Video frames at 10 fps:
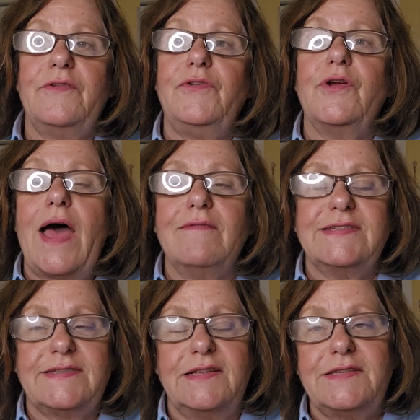if you have
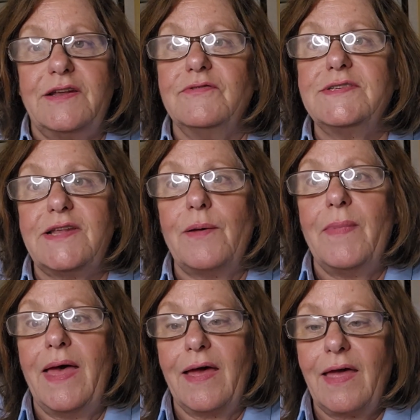a sensitive
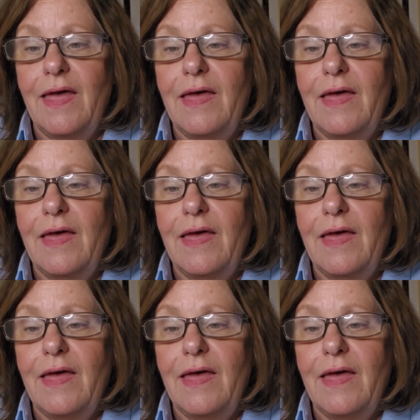stomach,